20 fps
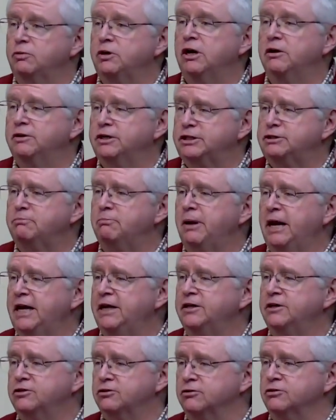We are its
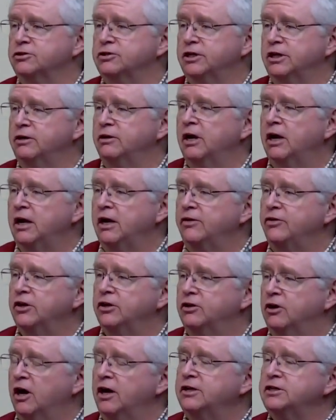managers.
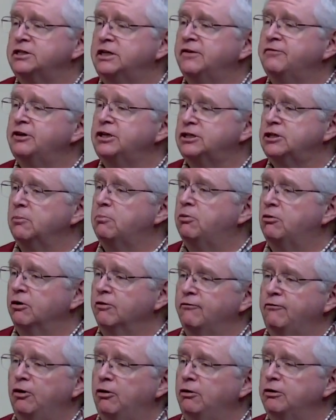That God has given us a
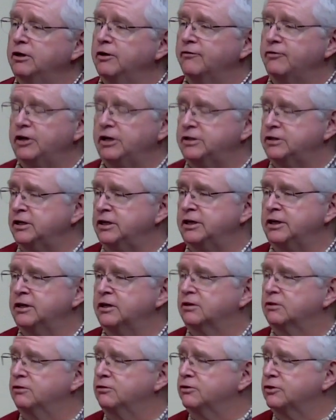portfolio of things, and it
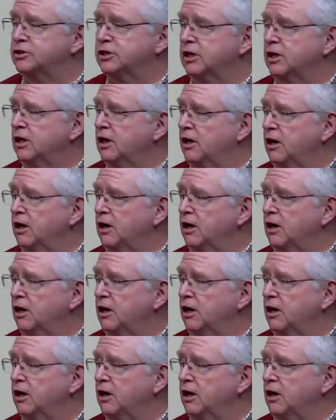includes